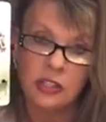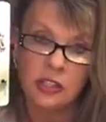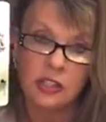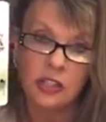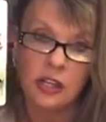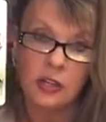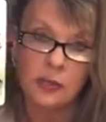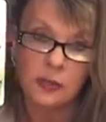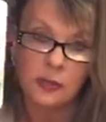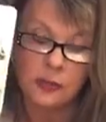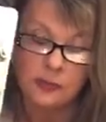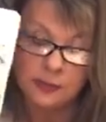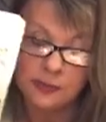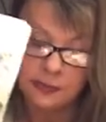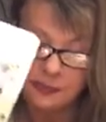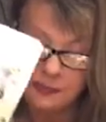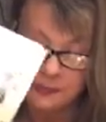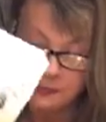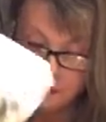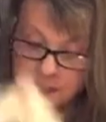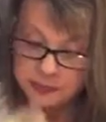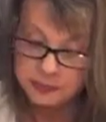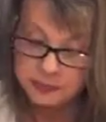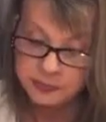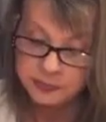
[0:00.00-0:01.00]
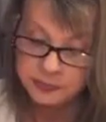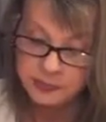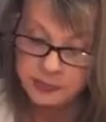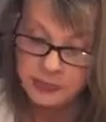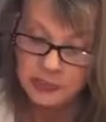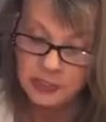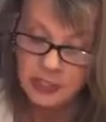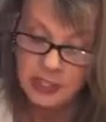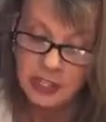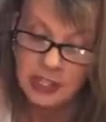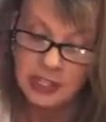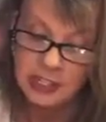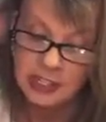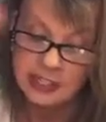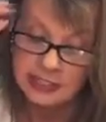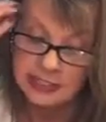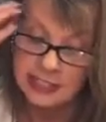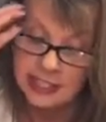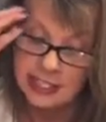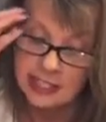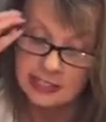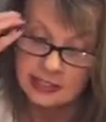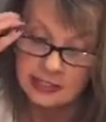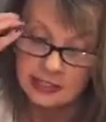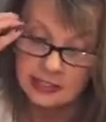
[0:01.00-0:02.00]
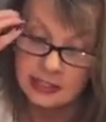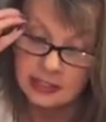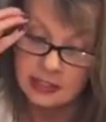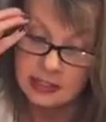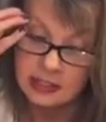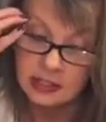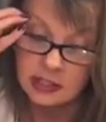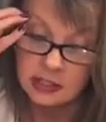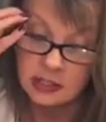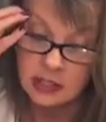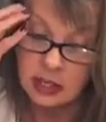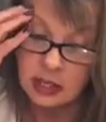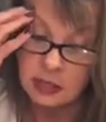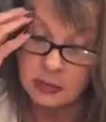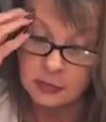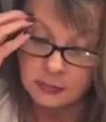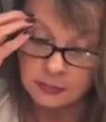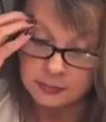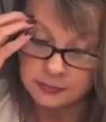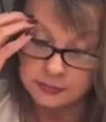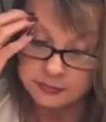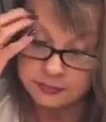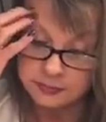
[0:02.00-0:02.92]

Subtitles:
slow. Take things slow.